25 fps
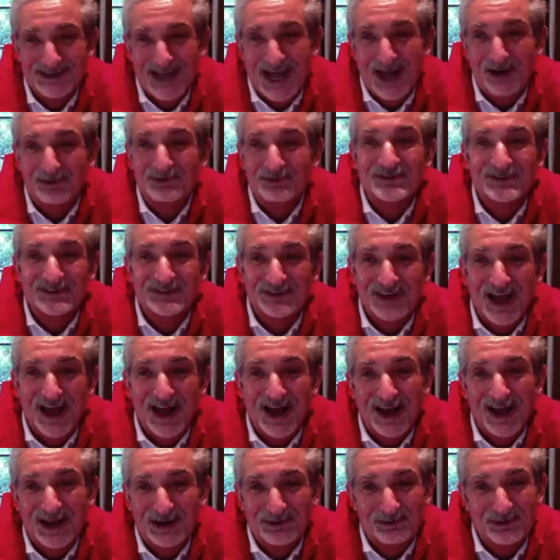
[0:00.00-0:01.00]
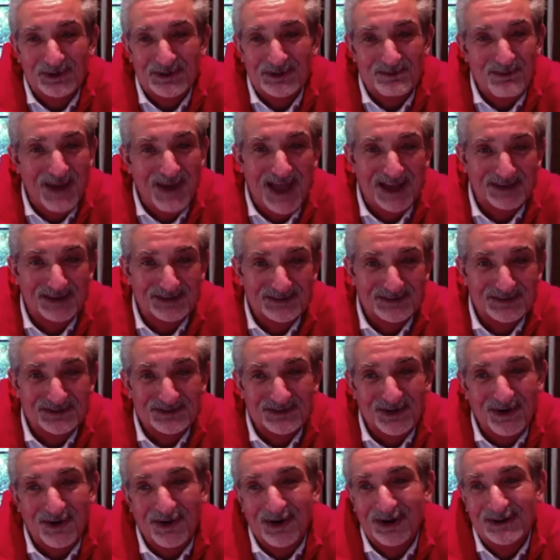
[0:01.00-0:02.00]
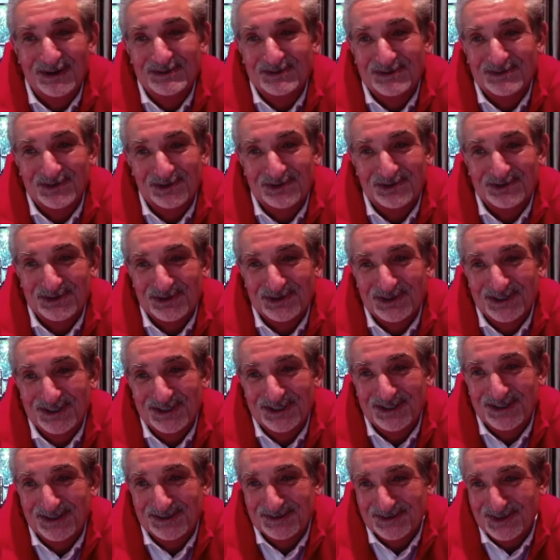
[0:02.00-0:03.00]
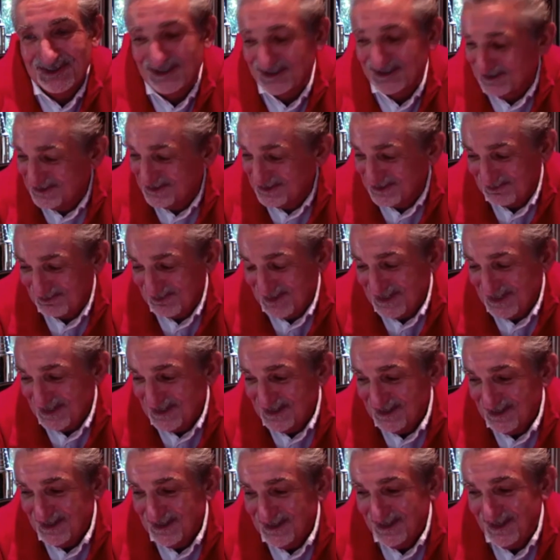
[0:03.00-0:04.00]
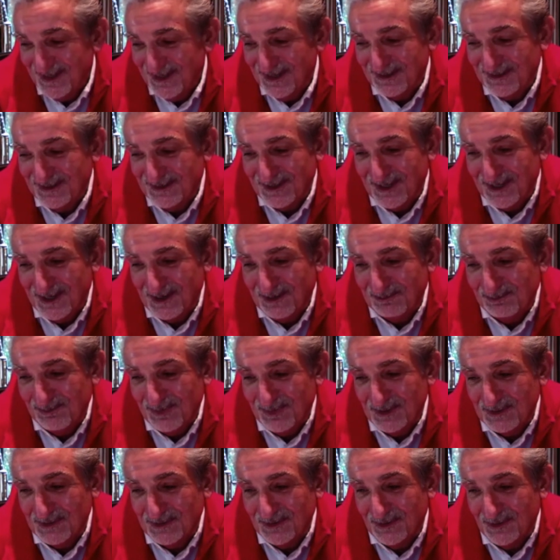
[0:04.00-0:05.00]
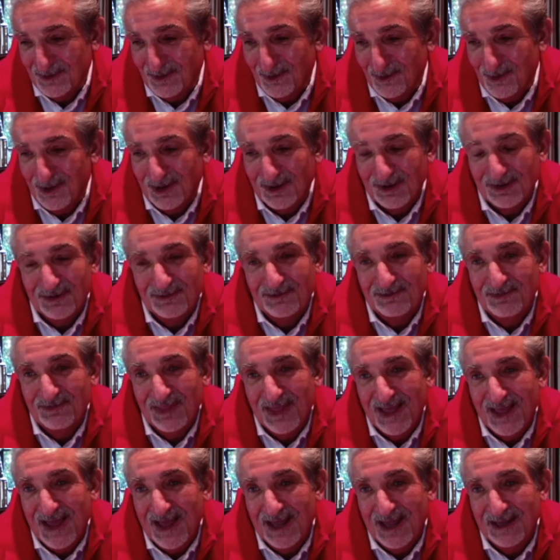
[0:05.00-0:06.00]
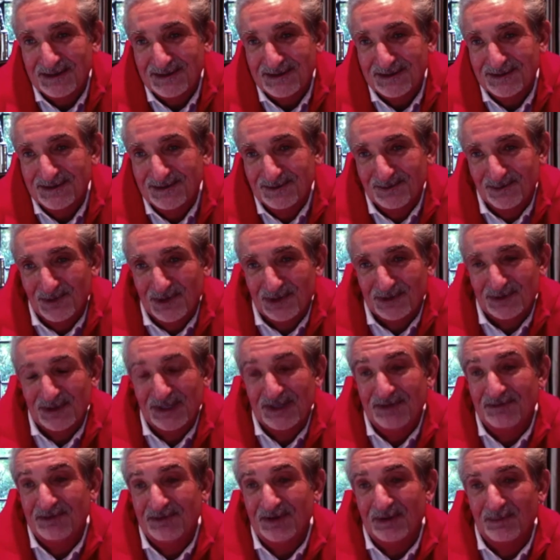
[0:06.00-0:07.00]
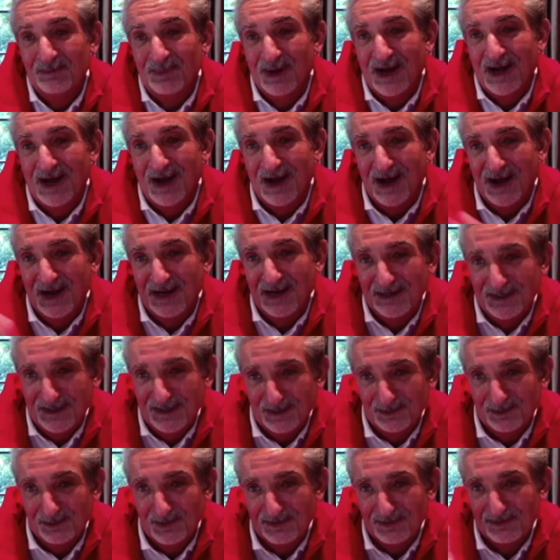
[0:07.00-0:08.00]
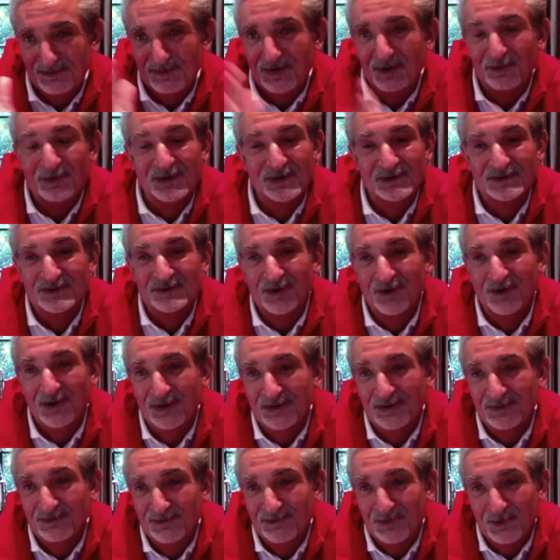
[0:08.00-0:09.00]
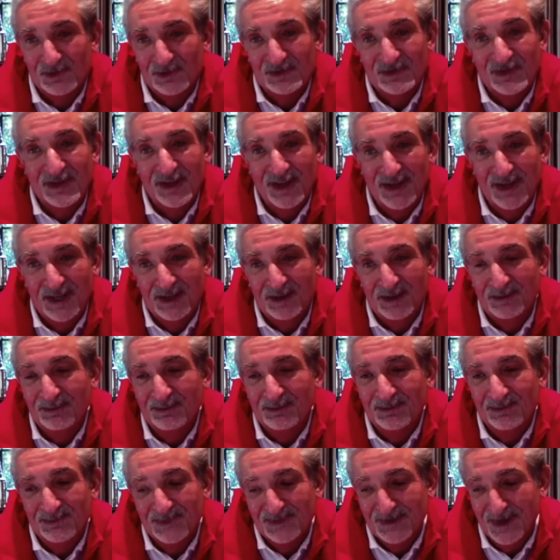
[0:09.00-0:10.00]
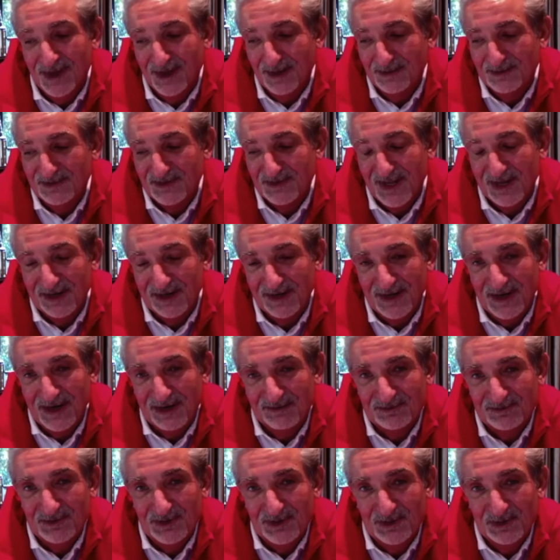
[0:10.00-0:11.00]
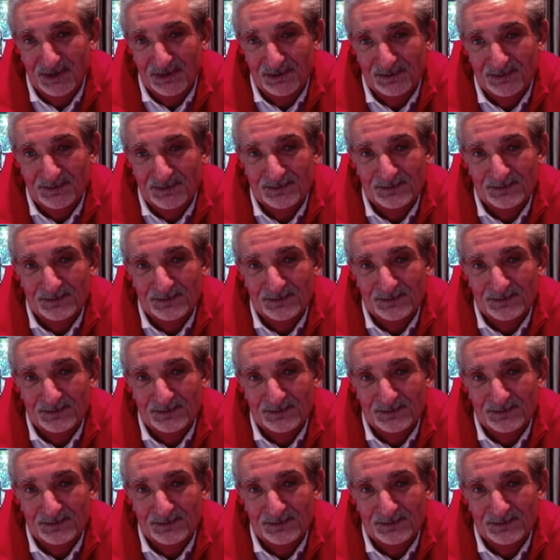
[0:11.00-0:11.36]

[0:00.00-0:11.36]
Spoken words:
outside with masks on, socially distanced. And, but all of that we're leaving behind and we're focused on first game Saturday afternoon.